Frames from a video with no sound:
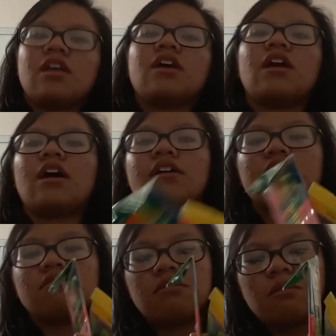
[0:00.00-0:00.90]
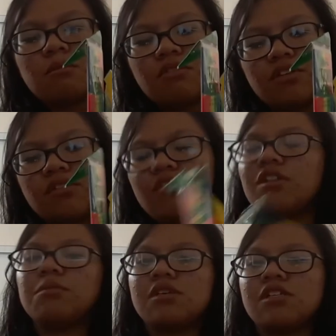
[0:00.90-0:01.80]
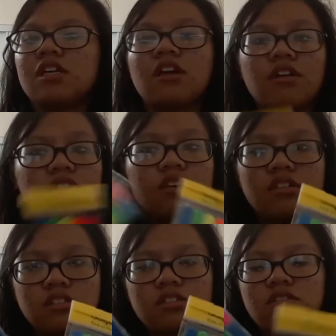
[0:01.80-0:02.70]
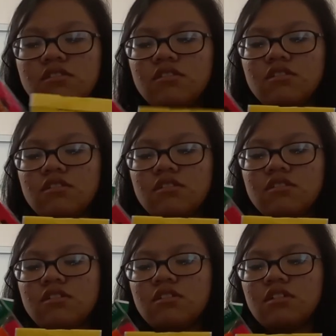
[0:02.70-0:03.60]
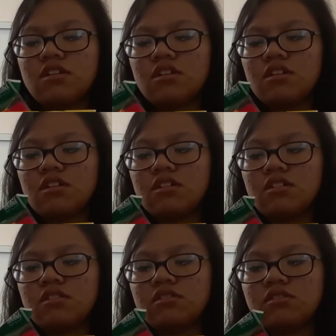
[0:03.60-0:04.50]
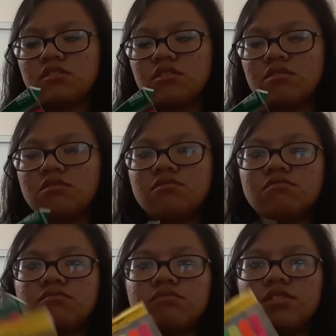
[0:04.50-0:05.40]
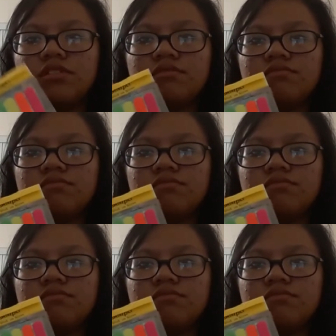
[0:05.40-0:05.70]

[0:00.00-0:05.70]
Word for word: that I could remember from the Philippines, and I got this. And so, yeah